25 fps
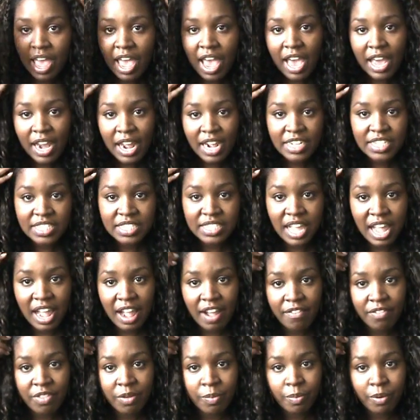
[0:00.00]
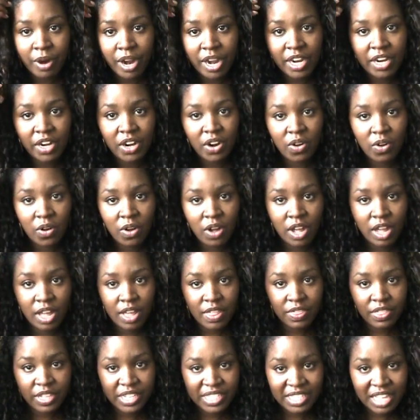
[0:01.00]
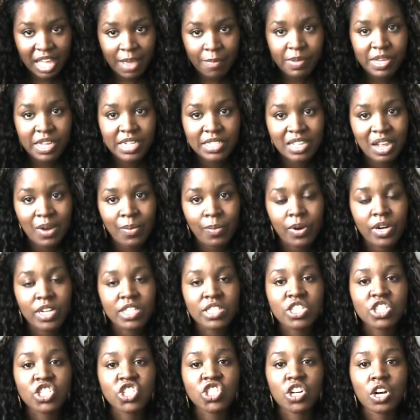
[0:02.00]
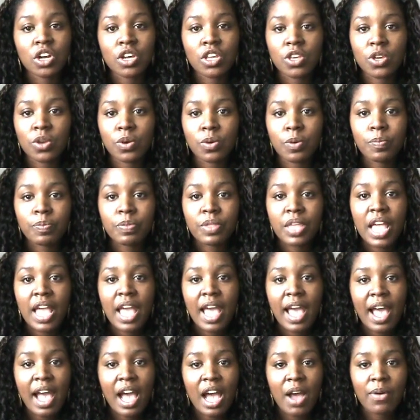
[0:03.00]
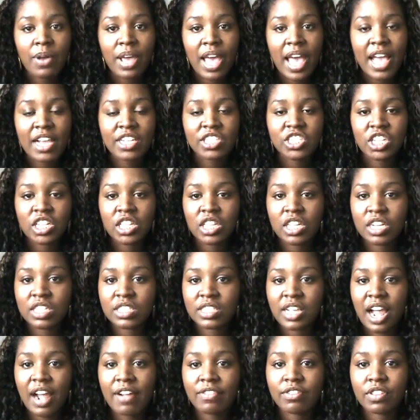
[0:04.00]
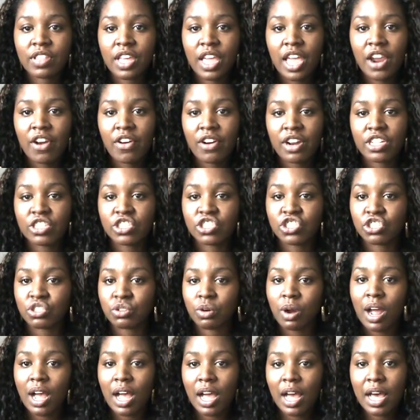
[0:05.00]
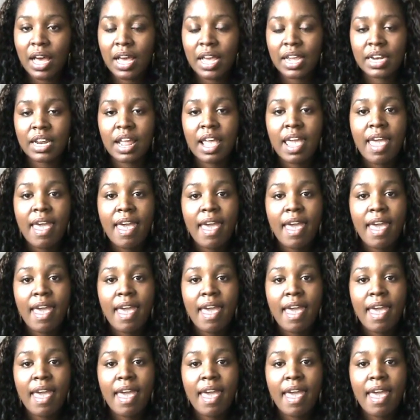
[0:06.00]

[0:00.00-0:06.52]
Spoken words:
and I just have the braid on this side because I wanted to show you how it actually looks after the hair has dried